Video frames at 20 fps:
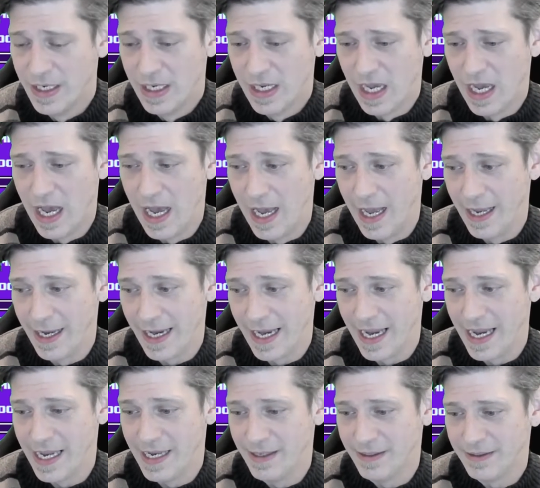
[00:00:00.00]
Uh,
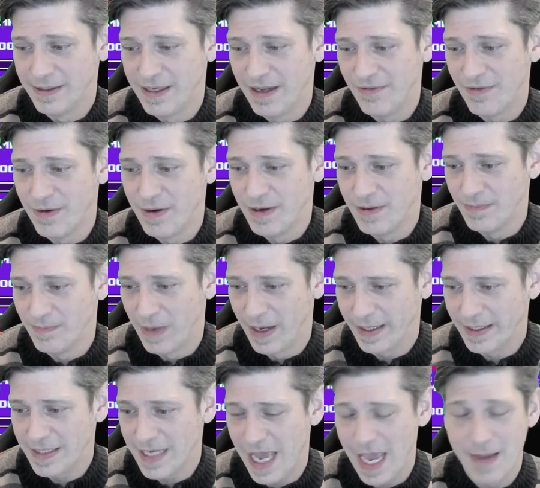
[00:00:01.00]
and given my
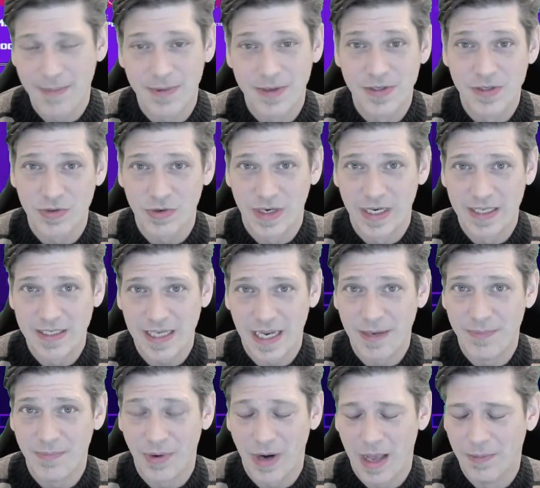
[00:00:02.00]
time constraints,
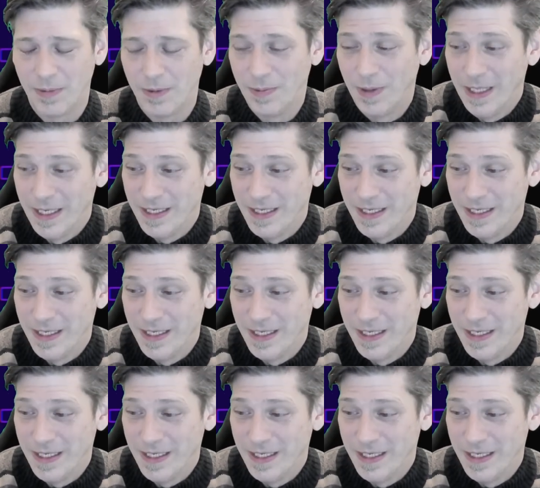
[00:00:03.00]
I'd probably